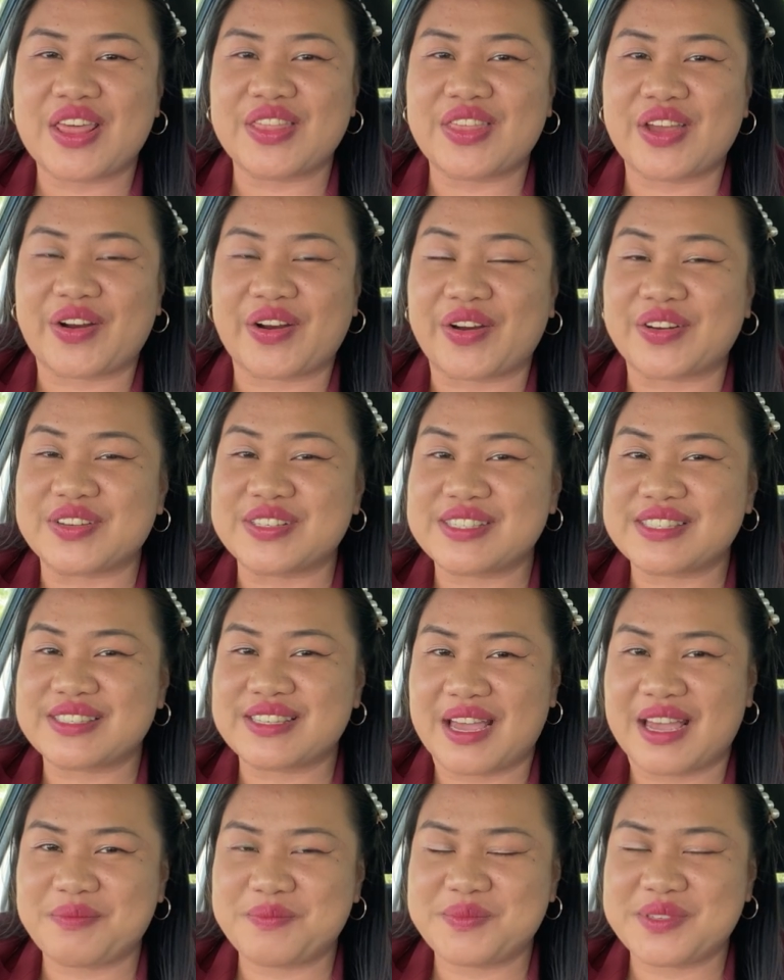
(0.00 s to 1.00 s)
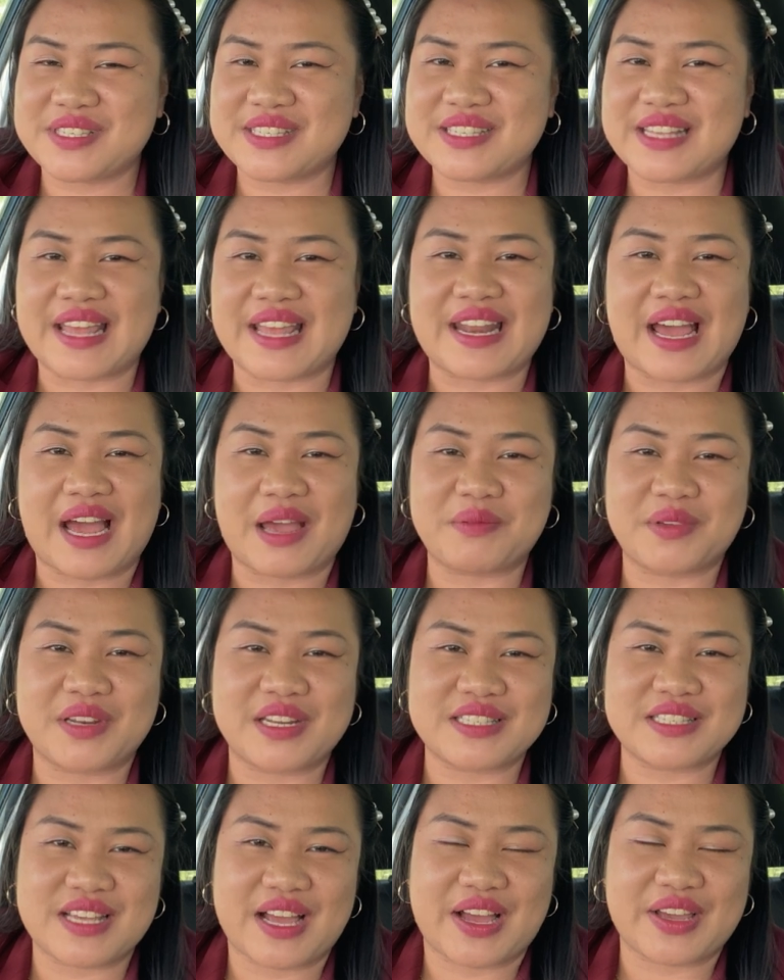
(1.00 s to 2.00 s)
There are steps and I'm
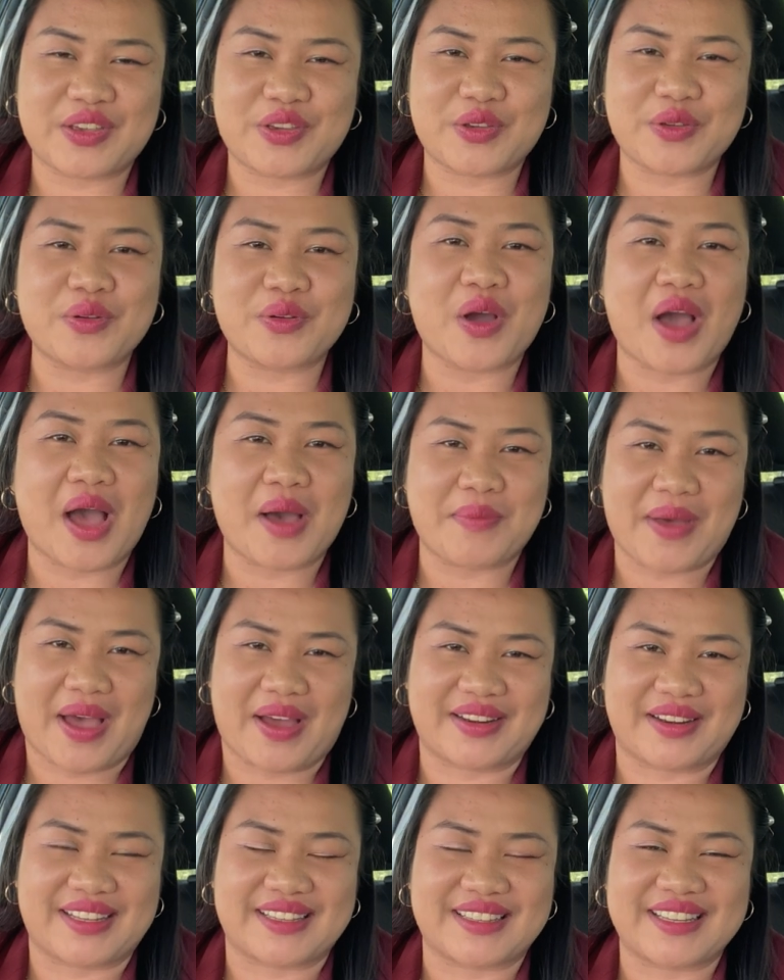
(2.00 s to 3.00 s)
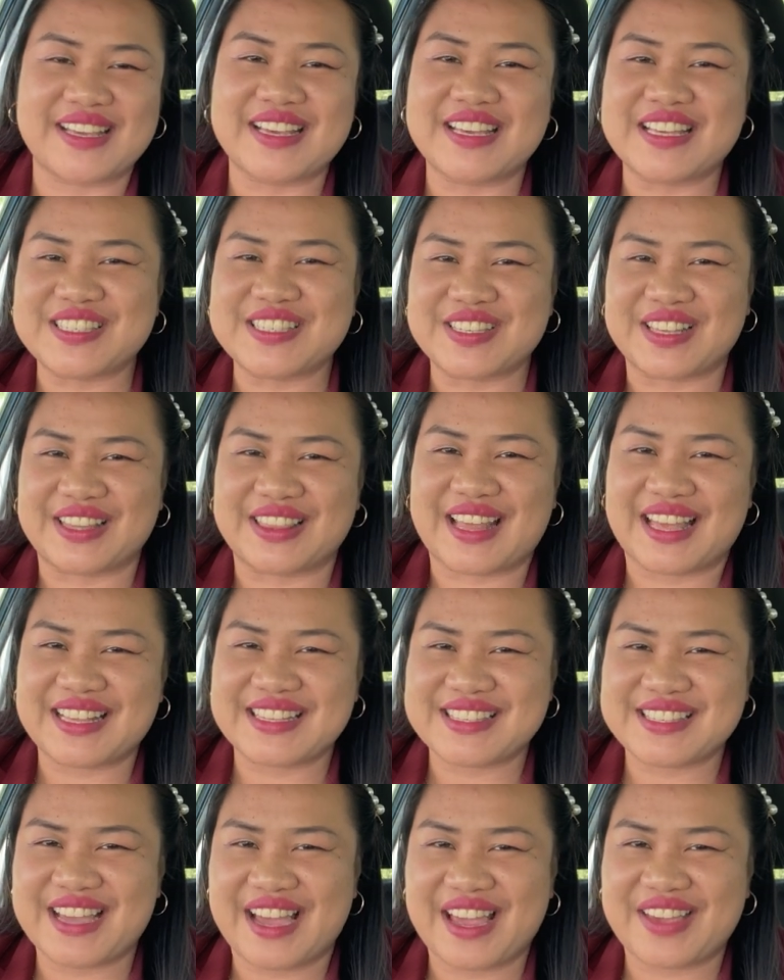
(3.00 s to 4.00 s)
gonna tell you about it. So
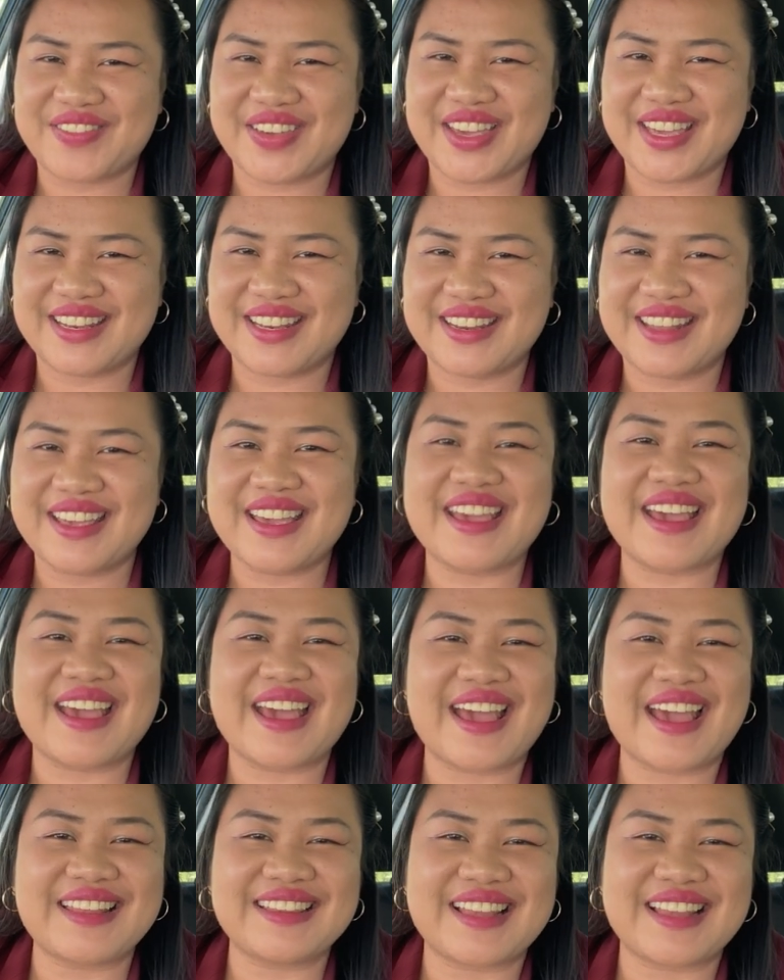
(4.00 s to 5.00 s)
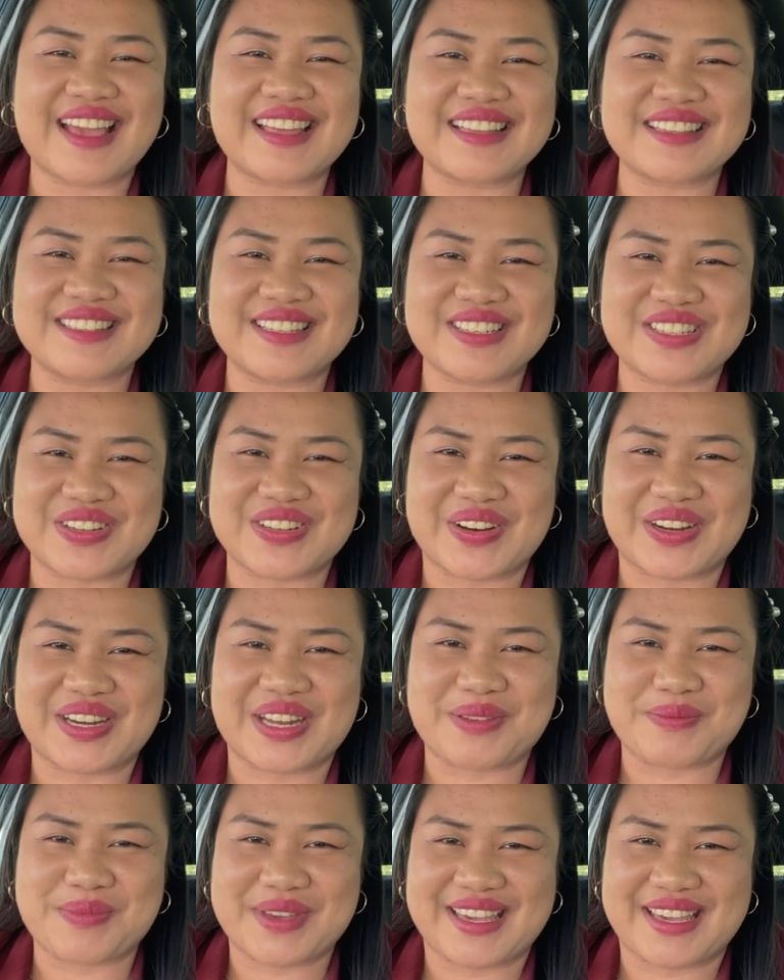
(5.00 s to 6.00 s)
let's dive in and let the
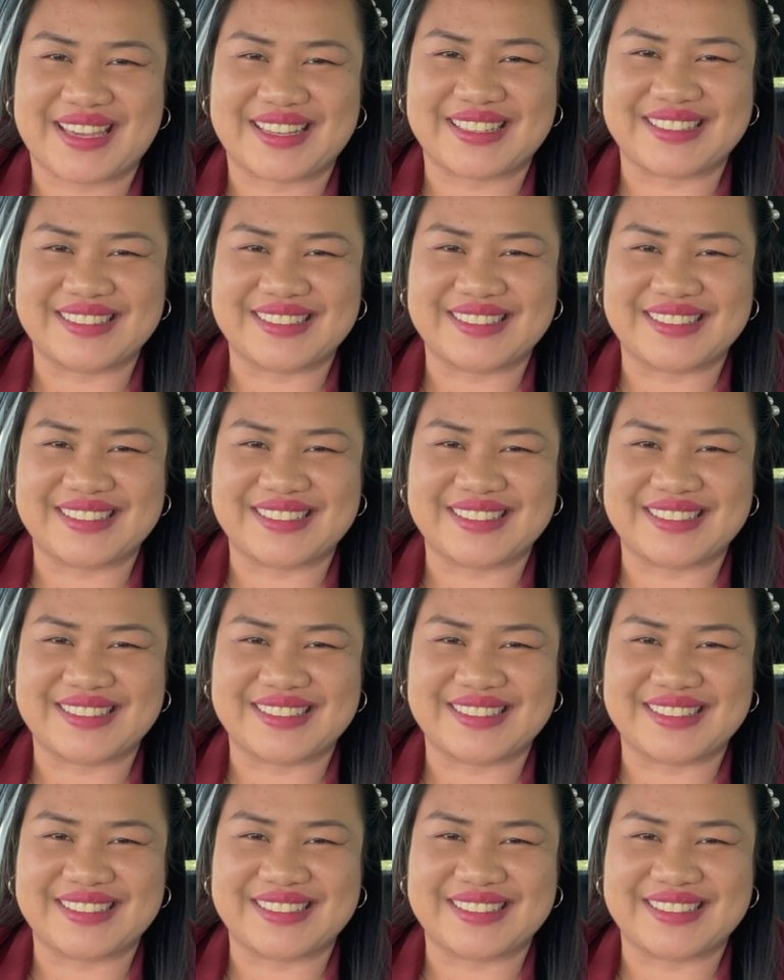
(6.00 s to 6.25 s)
journey begin.